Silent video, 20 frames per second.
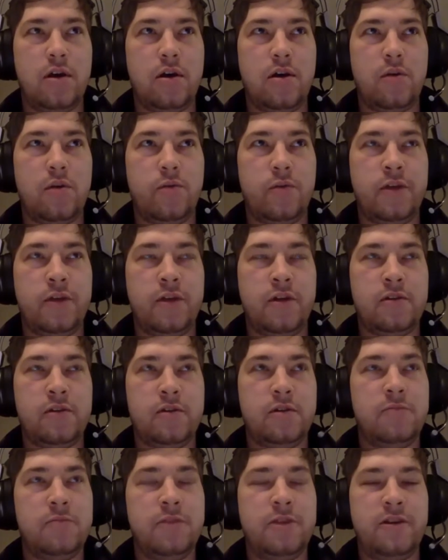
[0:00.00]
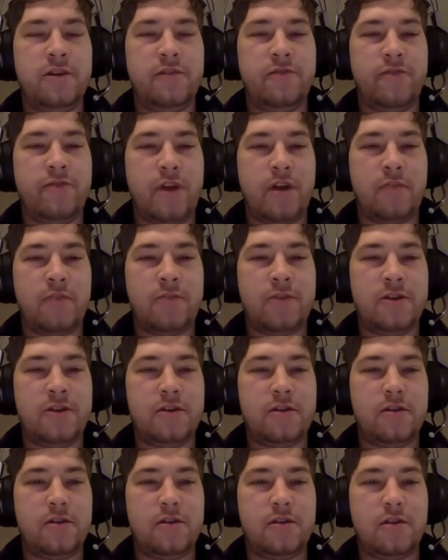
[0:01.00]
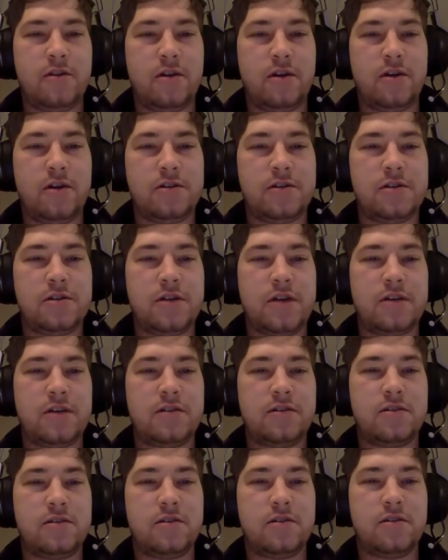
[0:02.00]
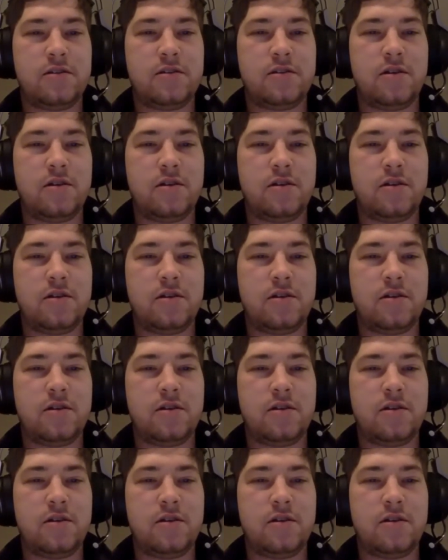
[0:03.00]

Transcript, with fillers: within a limited environment, assess,